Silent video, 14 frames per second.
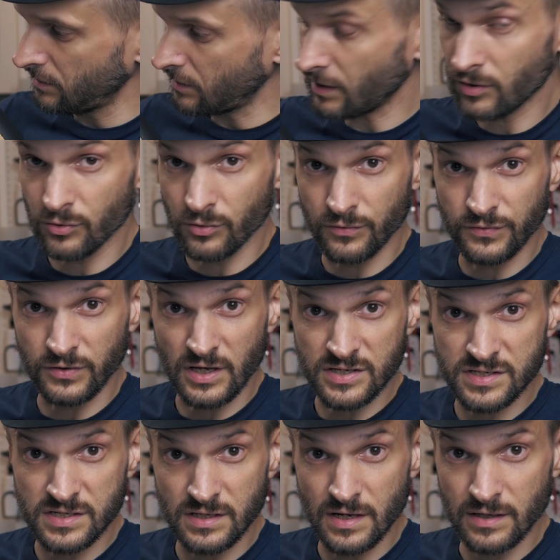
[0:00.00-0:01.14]
I don't know if you can
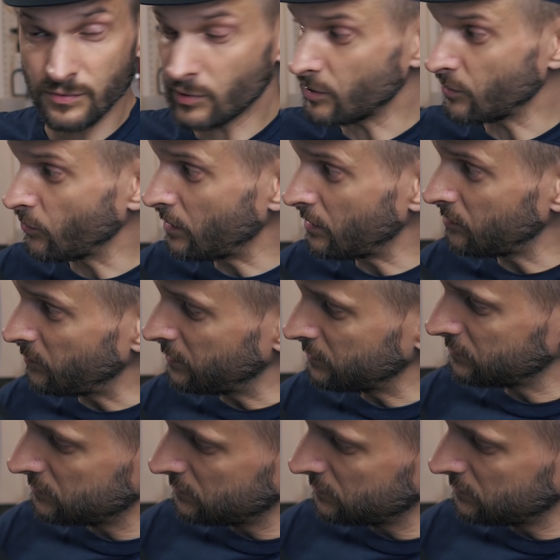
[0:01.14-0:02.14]
see that very well, but